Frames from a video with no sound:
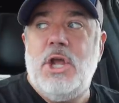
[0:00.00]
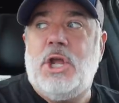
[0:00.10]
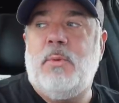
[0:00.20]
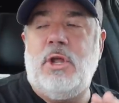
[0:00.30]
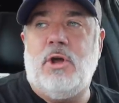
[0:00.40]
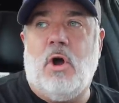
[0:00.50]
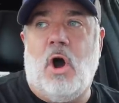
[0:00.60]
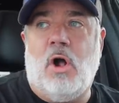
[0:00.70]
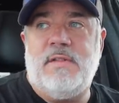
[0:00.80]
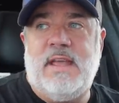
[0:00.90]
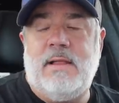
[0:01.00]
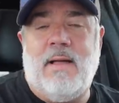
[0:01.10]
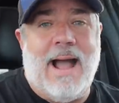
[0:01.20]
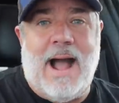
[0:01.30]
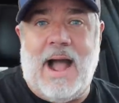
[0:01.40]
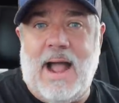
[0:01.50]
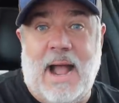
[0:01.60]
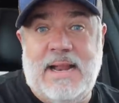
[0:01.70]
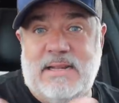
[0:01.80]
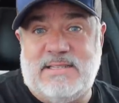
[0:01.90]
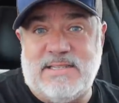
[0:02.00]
you know, when you go to Aldi, like I, I didn't